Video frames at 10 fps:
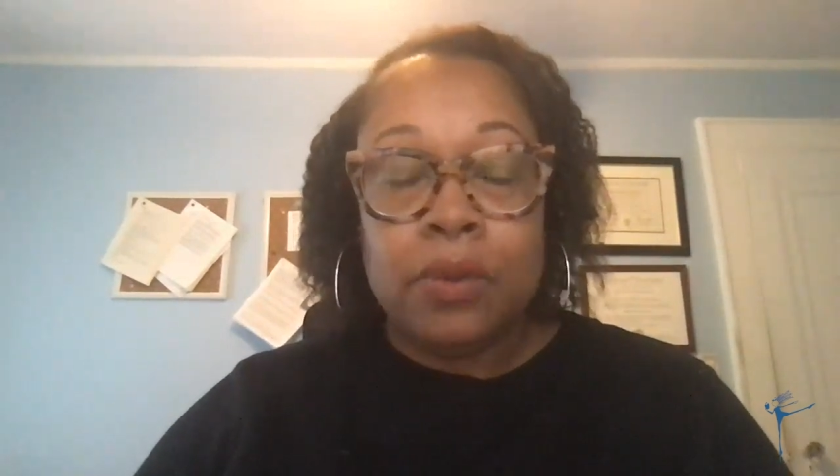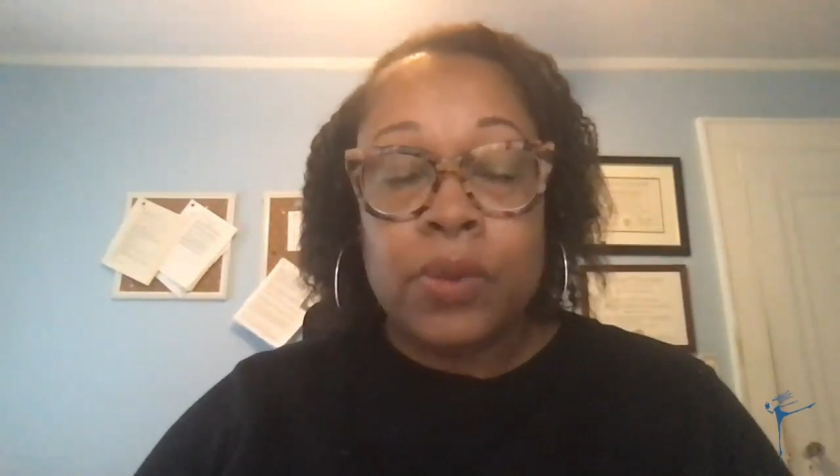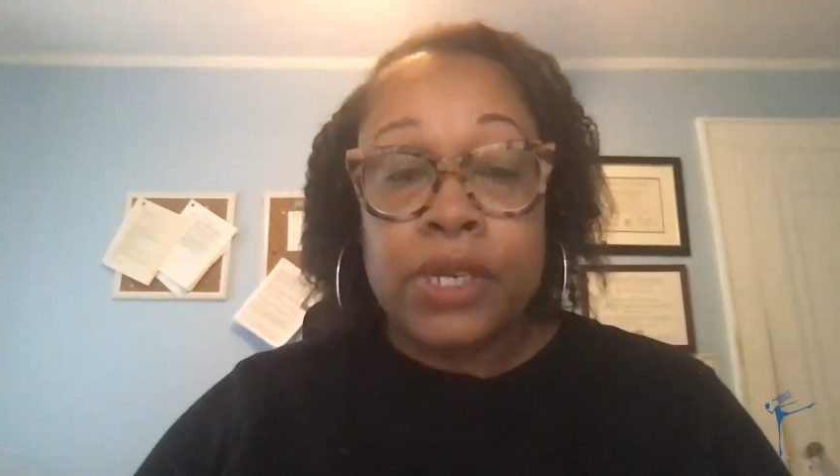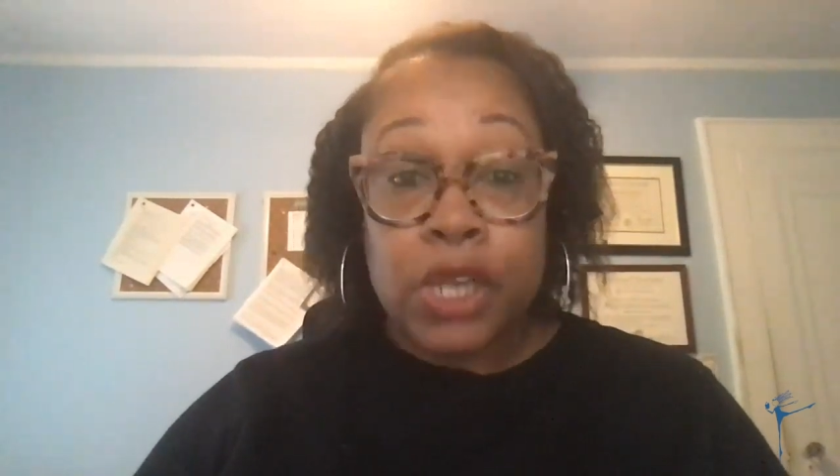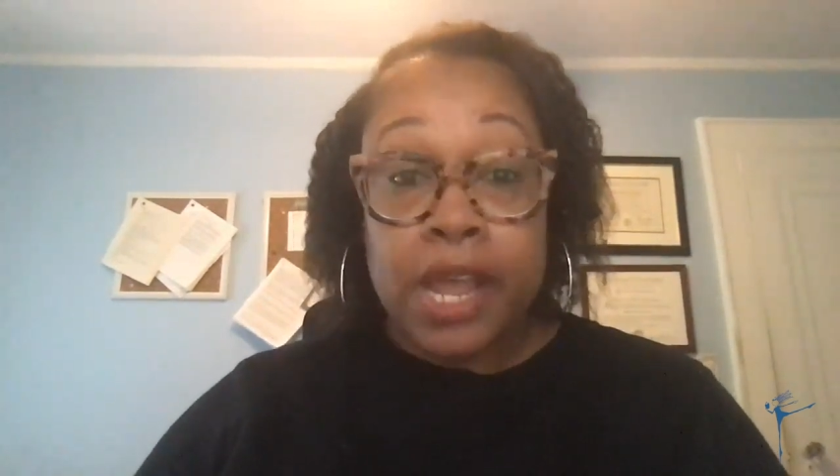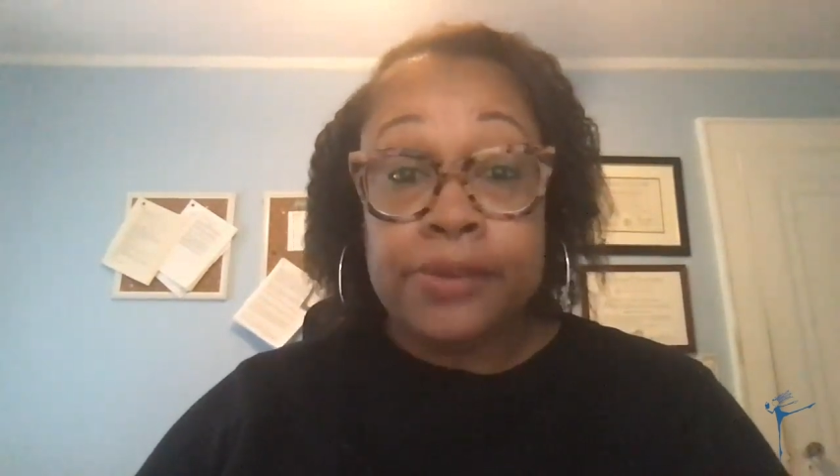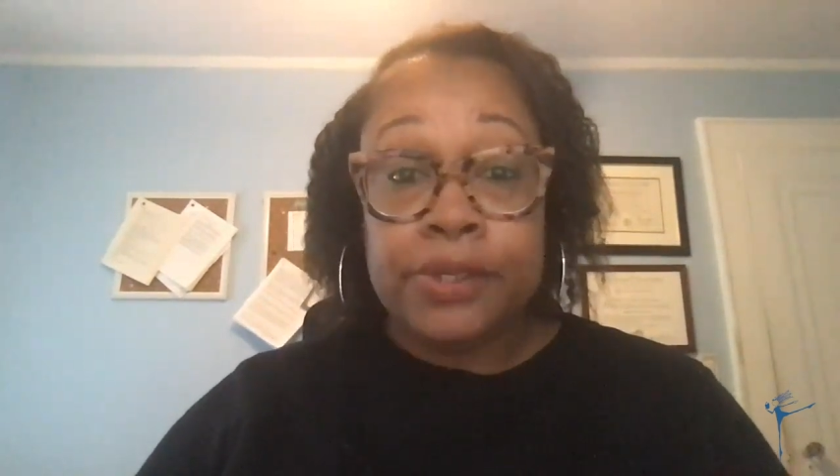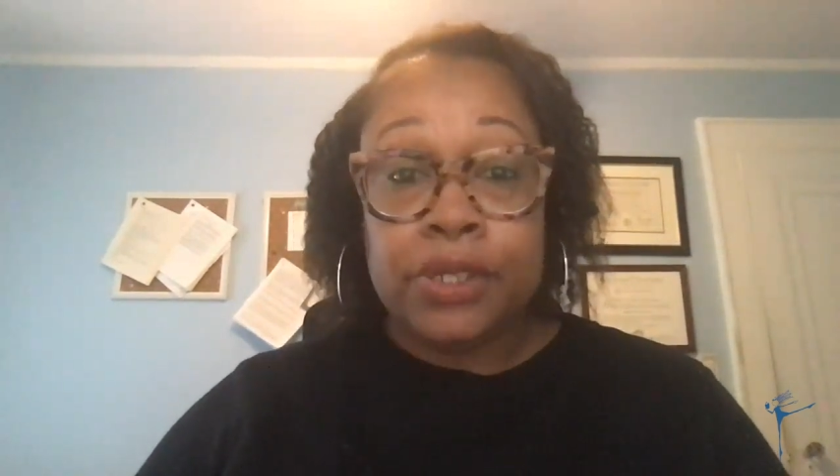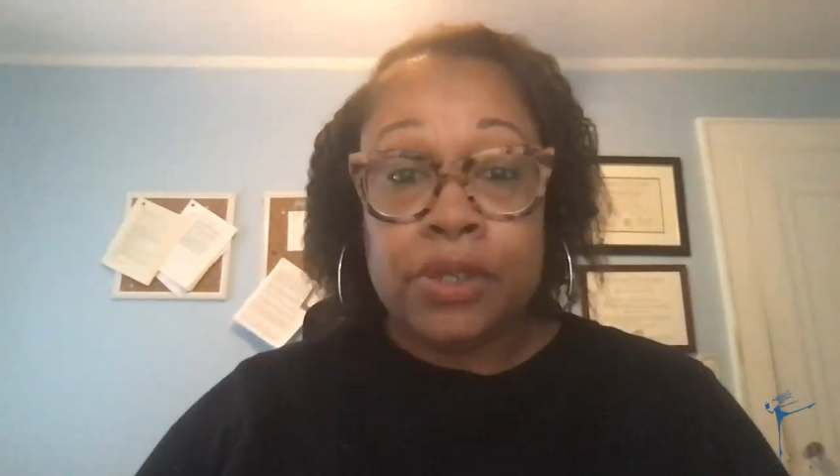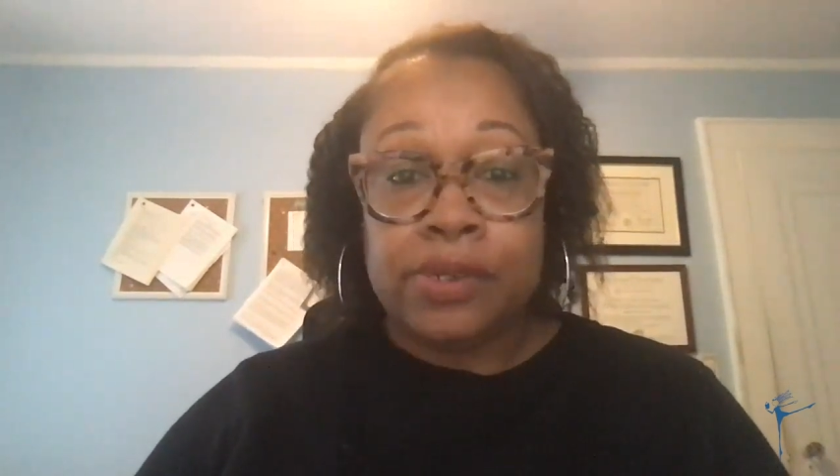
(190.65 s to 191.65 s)
Reach
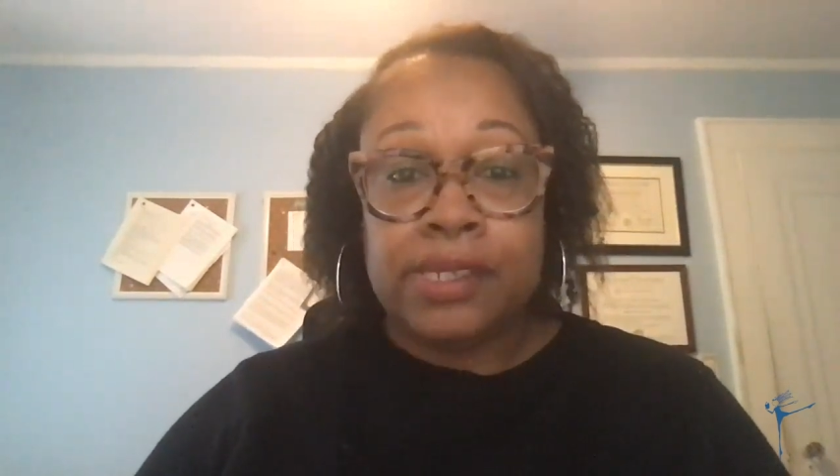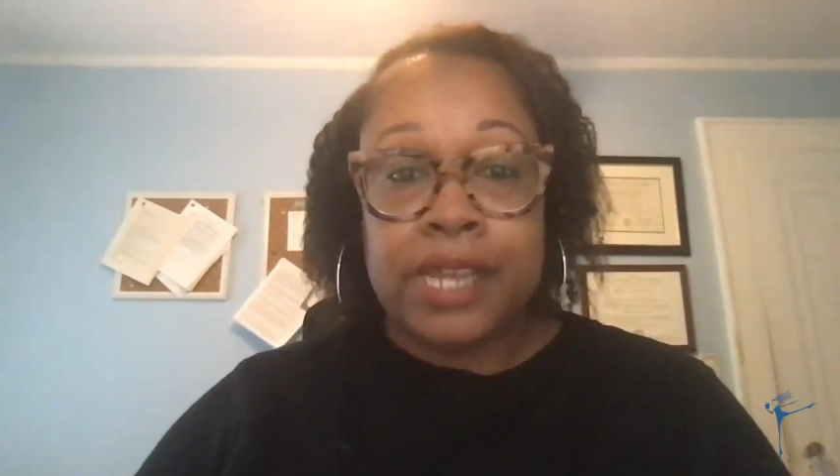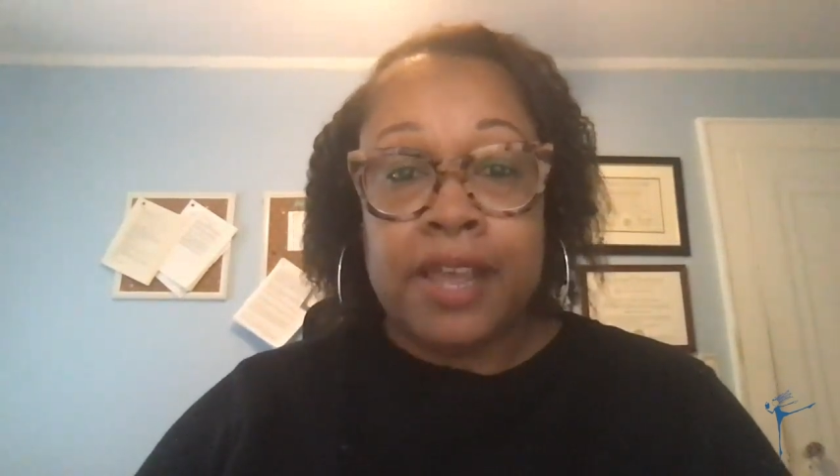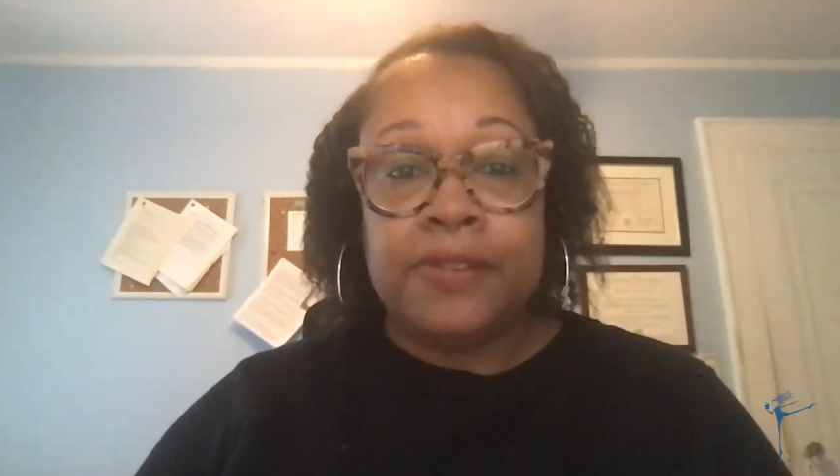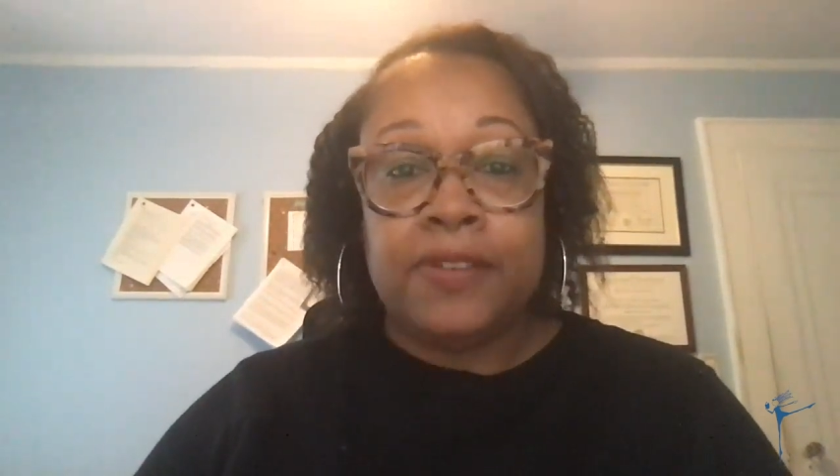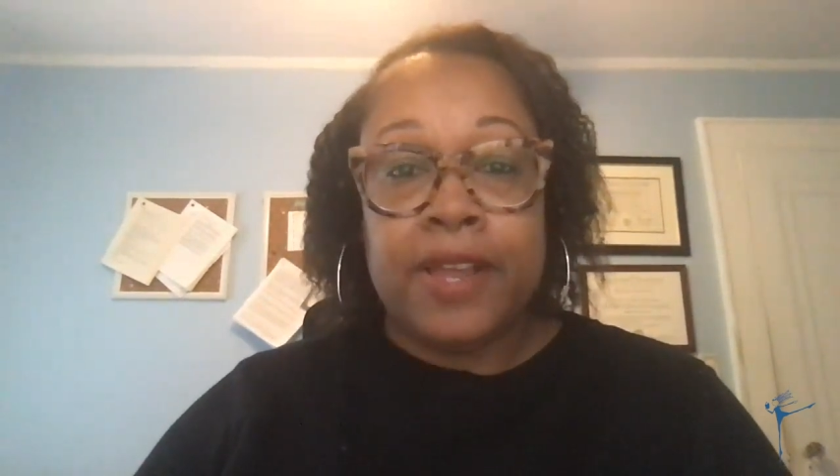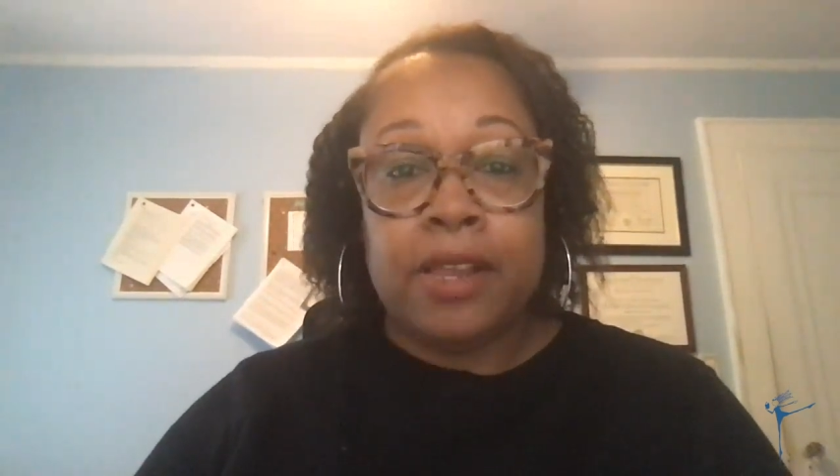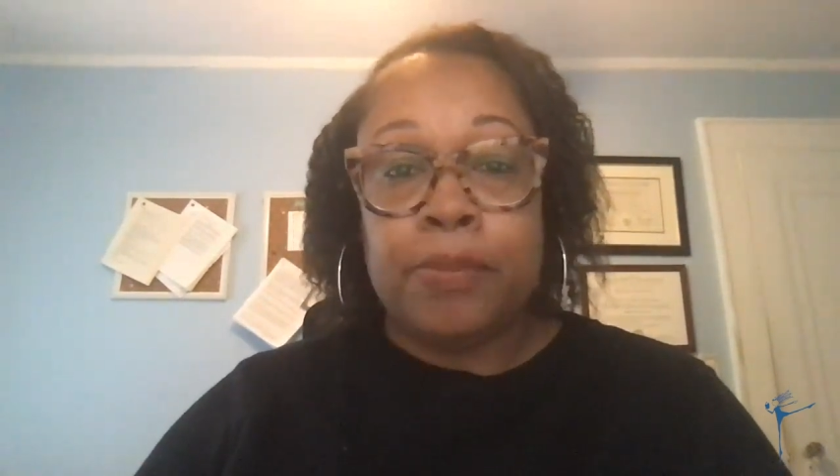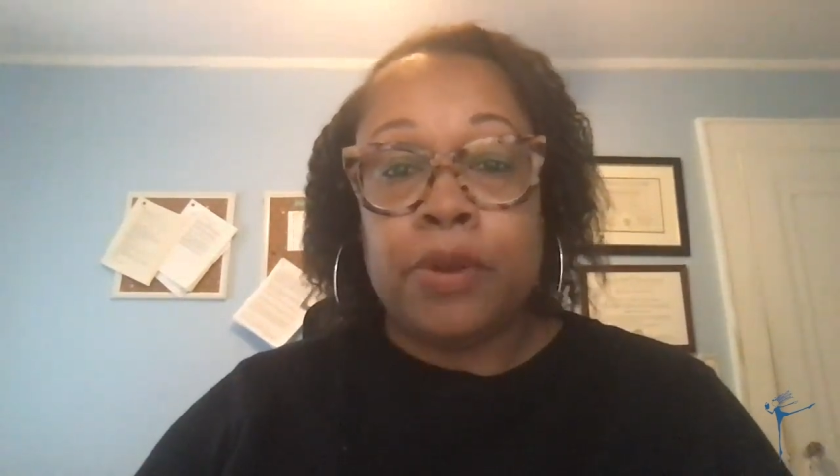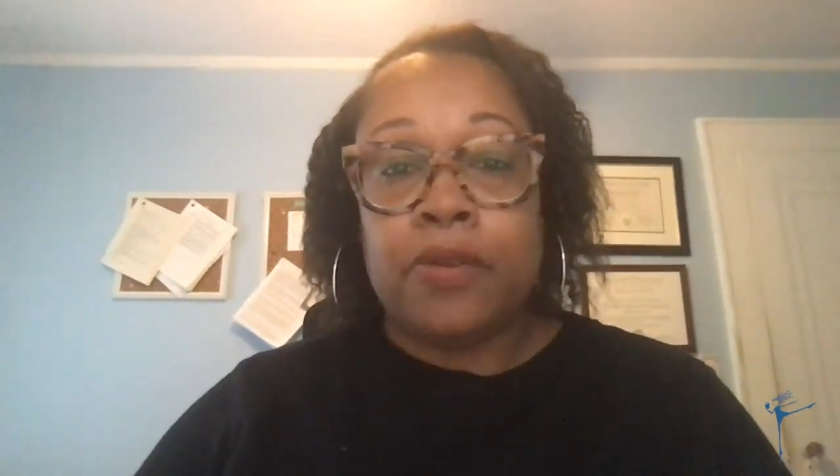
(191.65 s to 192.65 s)
out to your staff
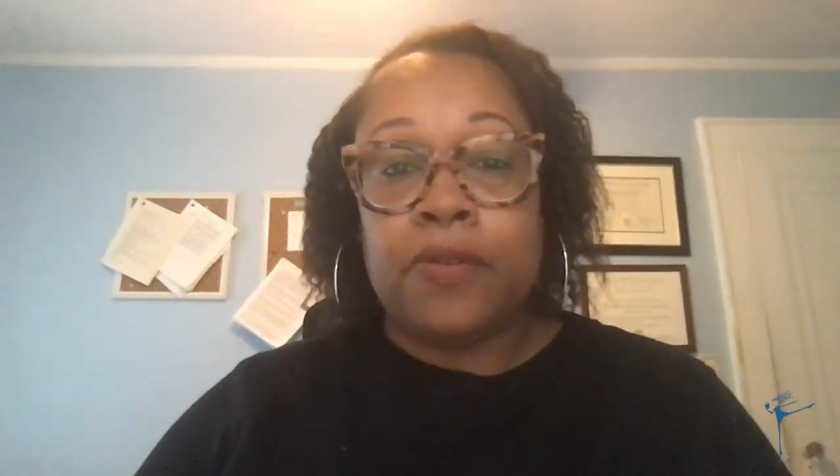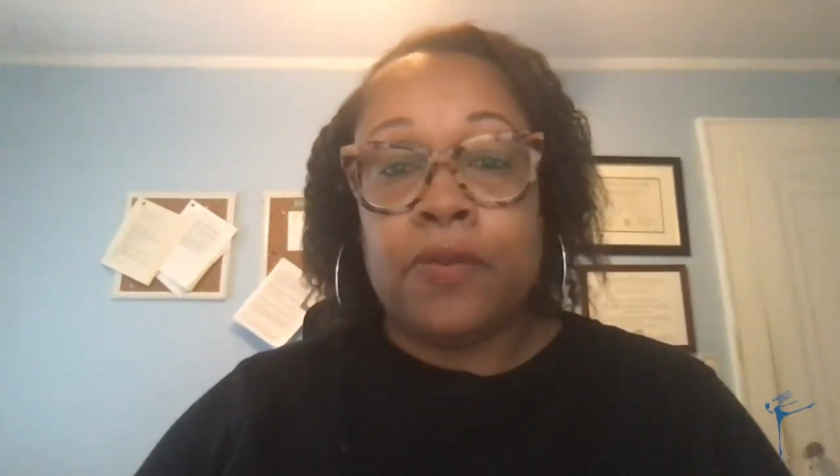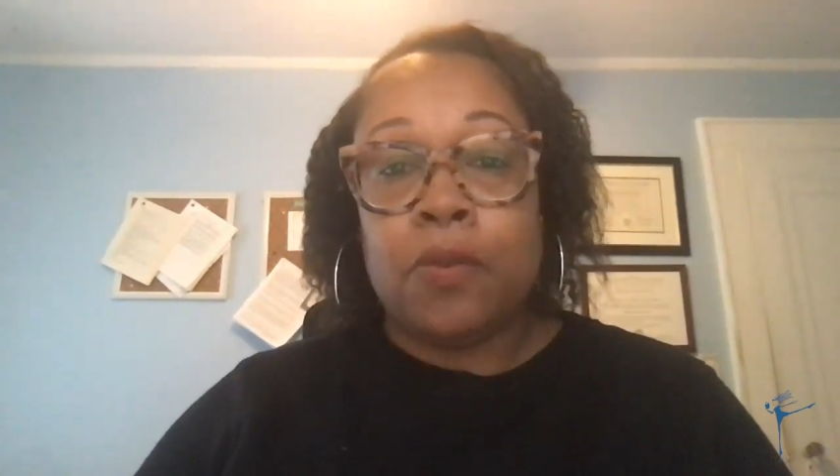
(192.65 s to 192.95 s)
developer